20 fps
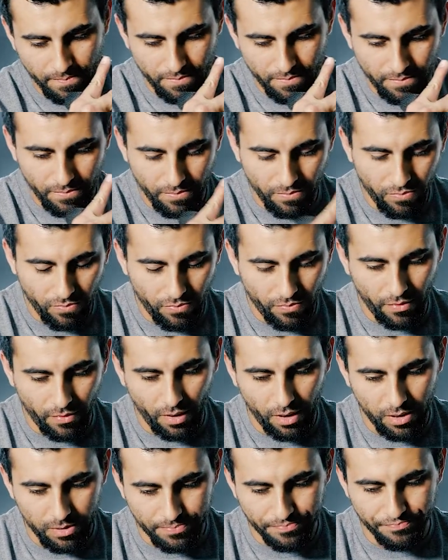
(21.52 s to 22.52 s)
the Master of the
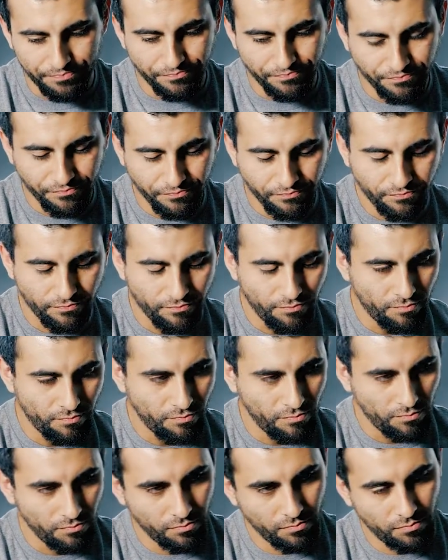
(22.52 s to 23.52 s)
Mic. Man, how you doing
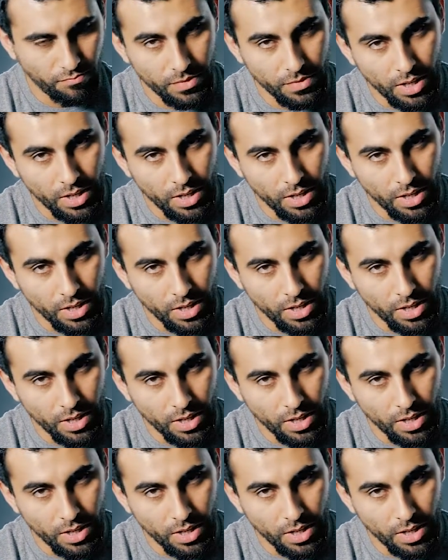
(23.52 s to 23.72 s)
today?